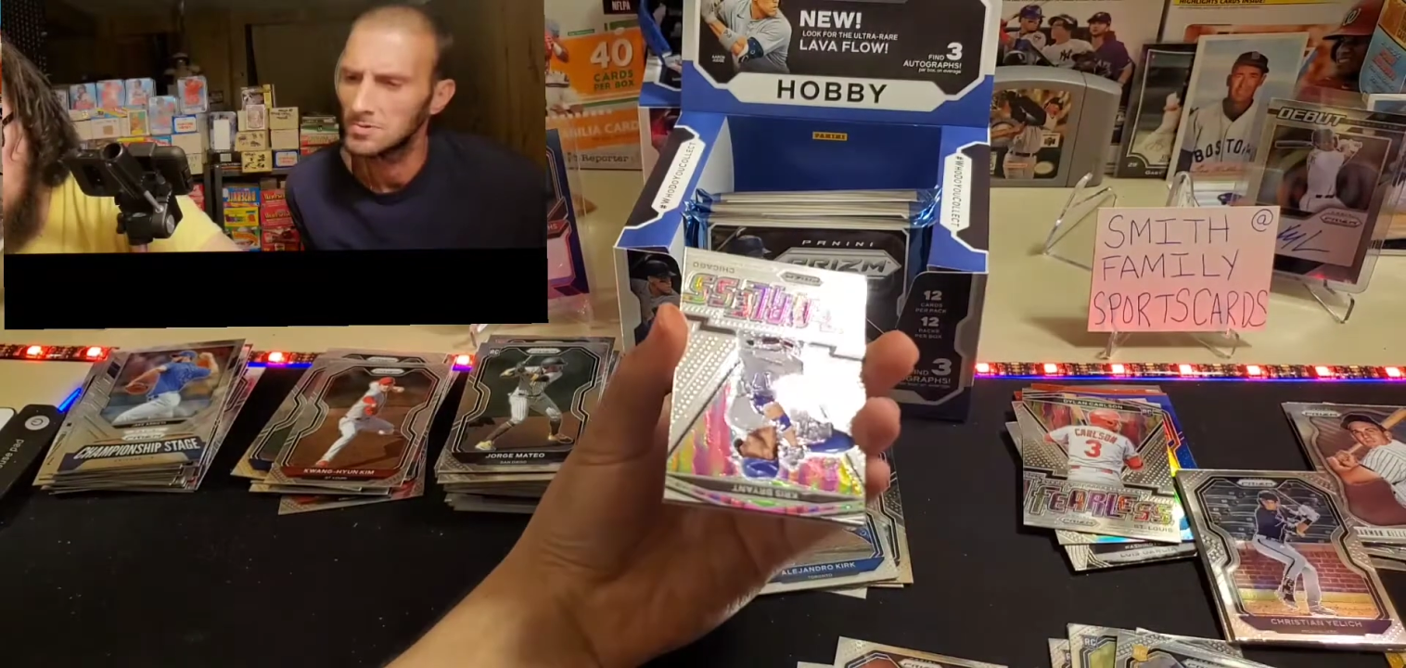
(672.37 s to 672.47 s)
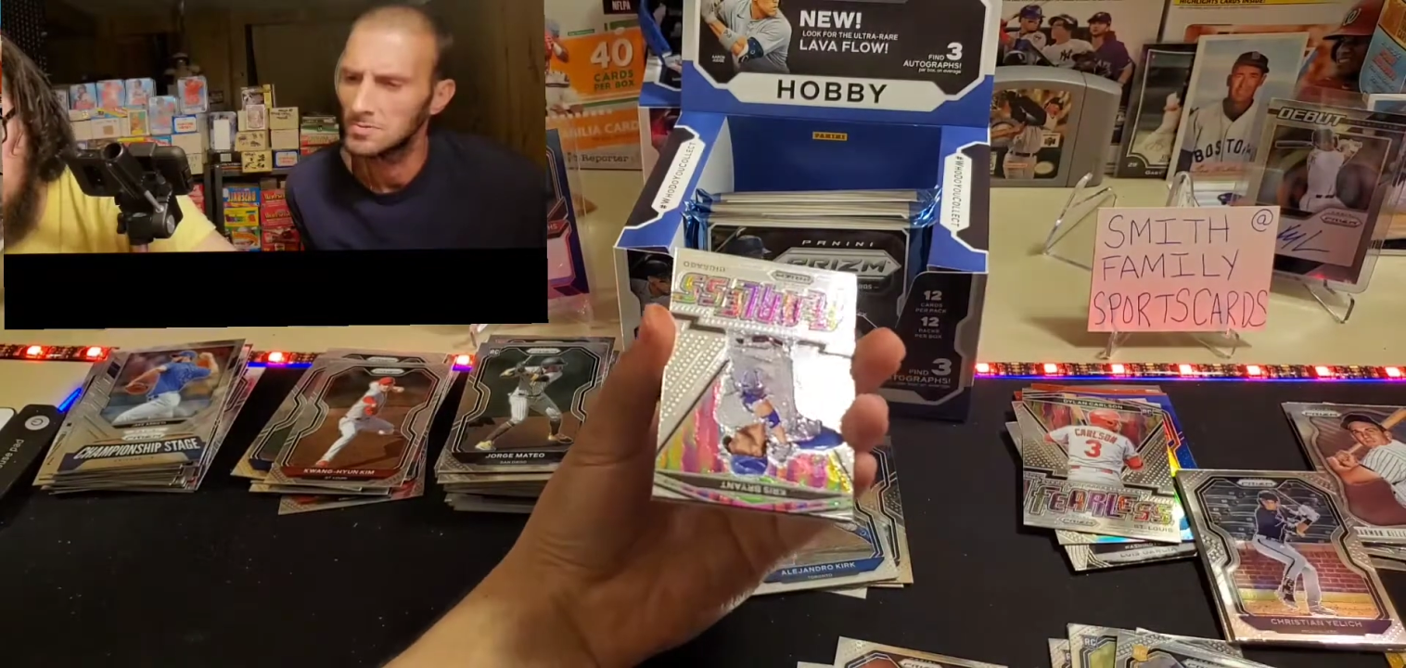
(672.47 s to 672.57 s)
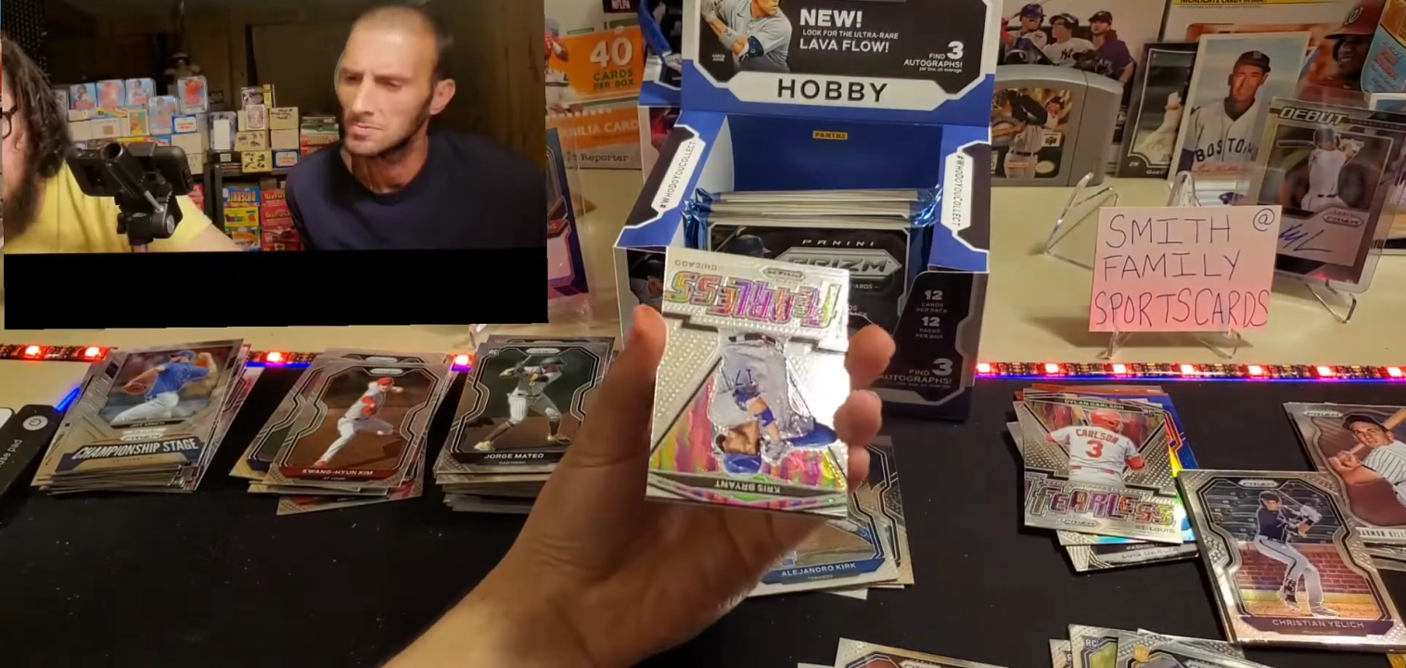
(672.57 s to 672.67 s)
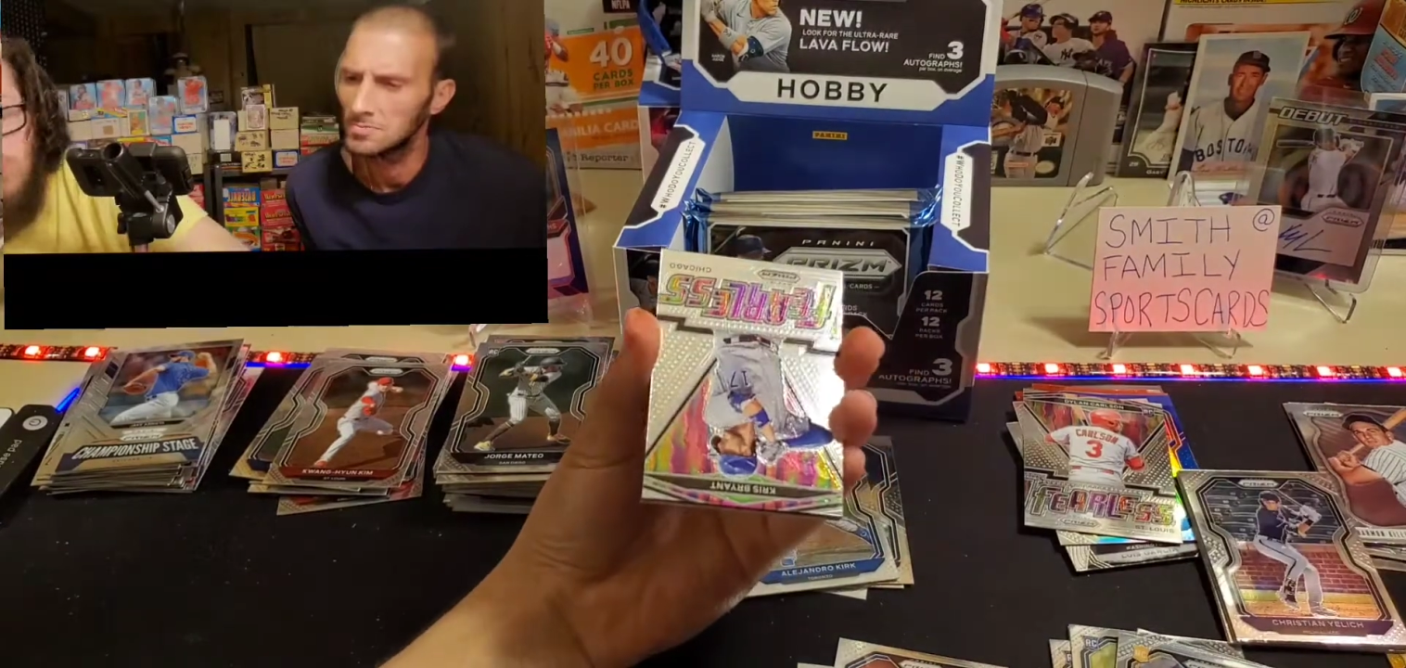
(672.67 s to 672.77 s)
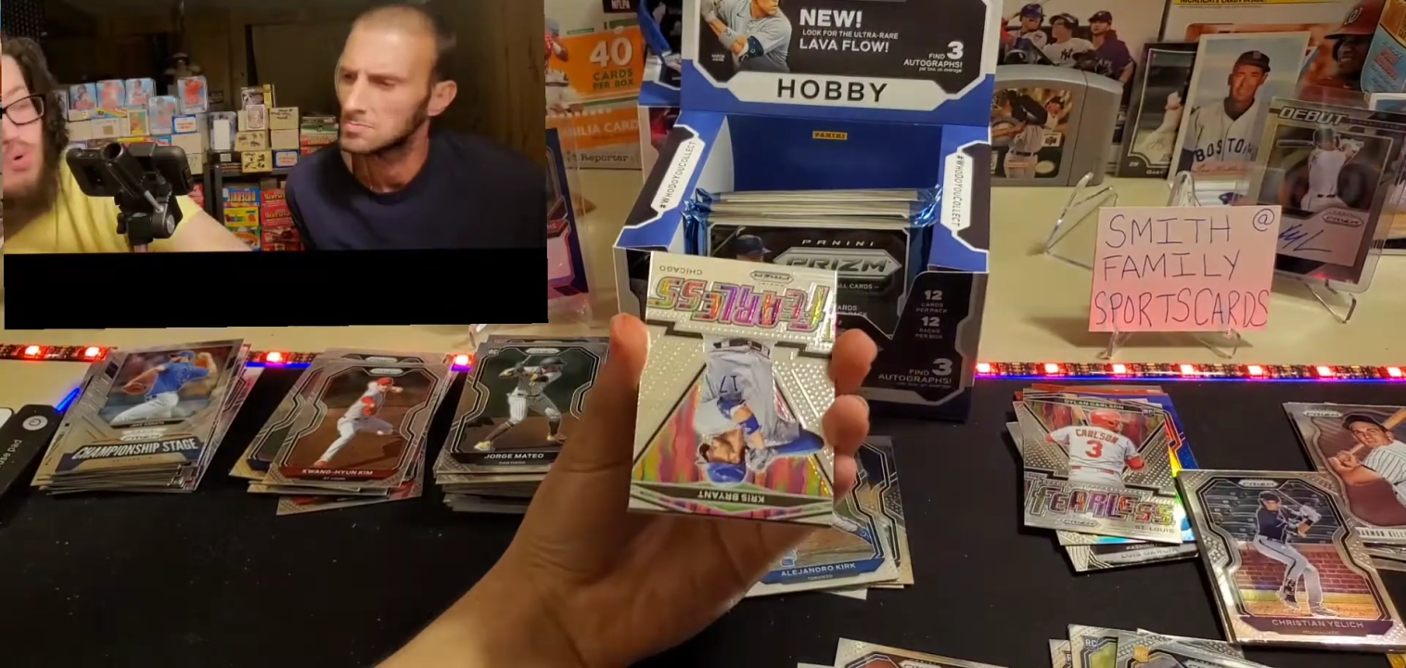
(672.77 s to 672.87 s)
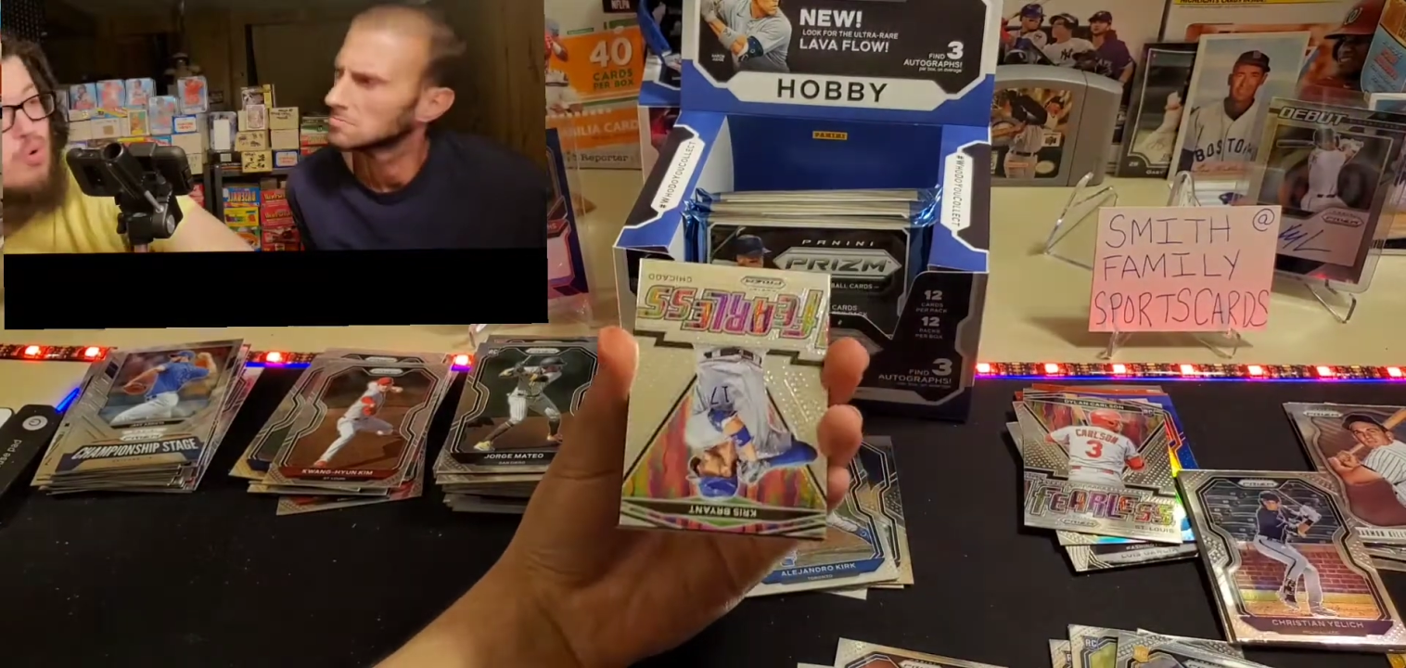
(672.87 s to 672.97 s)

blue.